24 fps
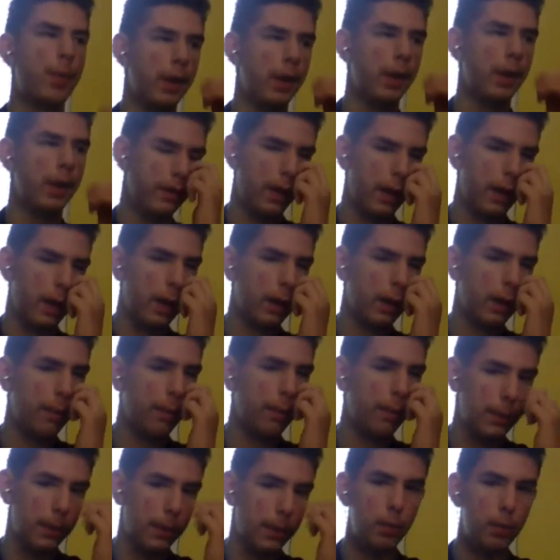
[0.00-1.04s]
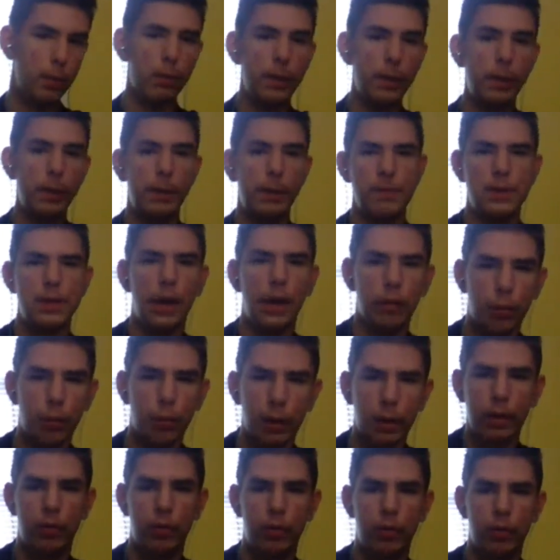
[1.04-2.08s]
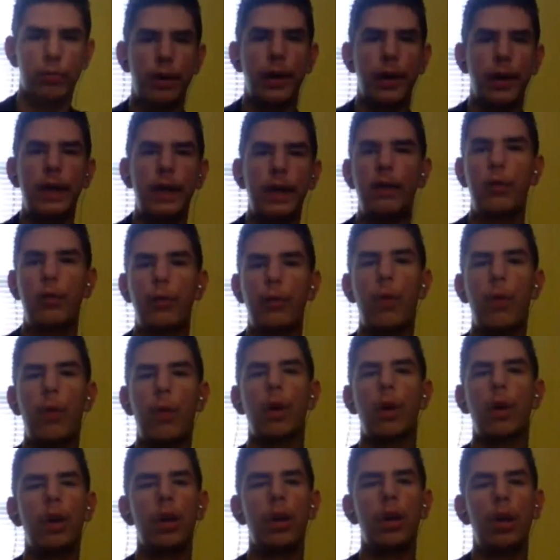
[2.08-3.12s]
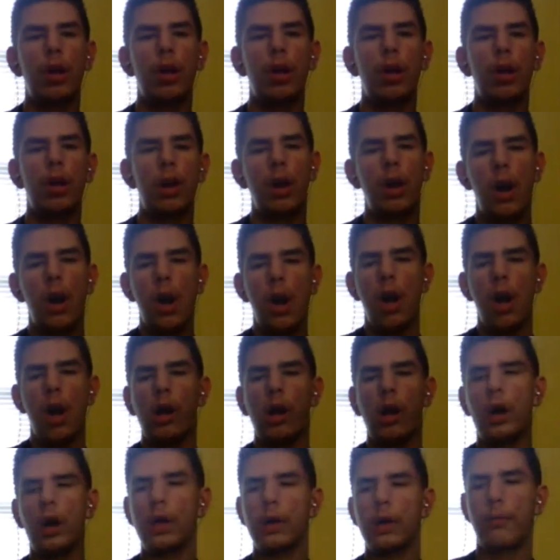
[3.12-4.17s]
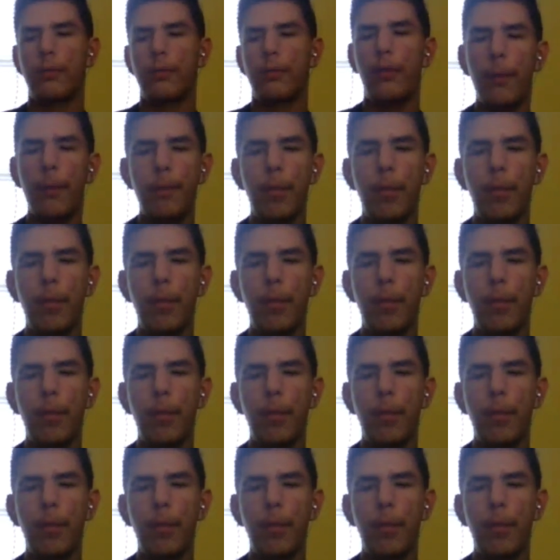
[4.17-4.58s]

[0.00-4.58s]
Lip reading: And WWE themselves wanted some ratings for football.